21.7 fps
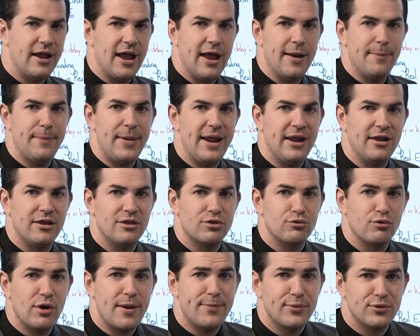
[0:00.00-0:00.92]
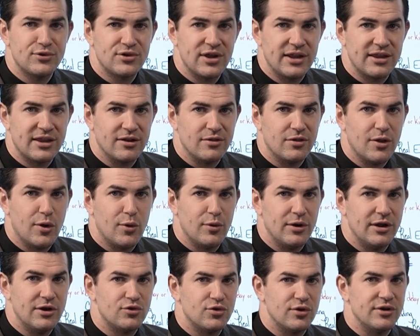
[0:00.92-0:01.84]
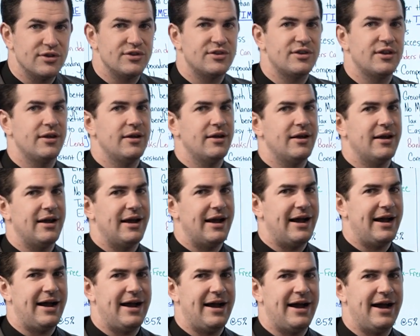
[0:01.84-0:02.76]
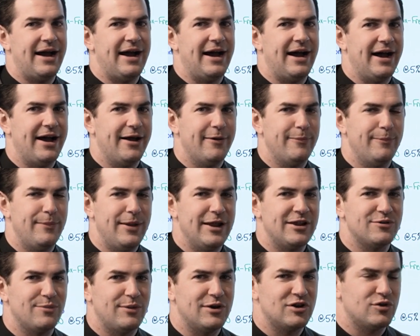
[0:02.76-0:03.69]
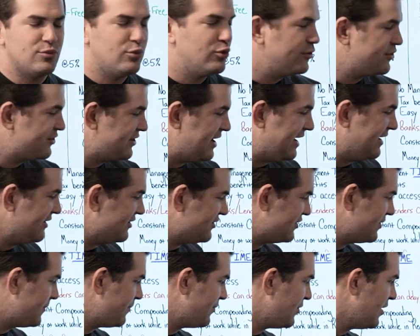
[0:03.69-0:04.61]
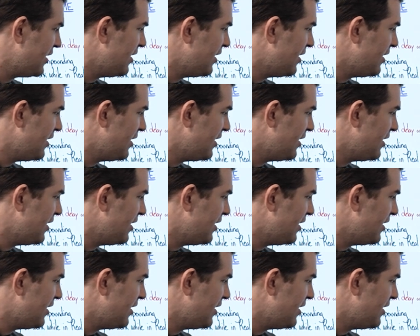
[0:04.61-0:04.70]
and paying 3% in loan interest, makes much more sense.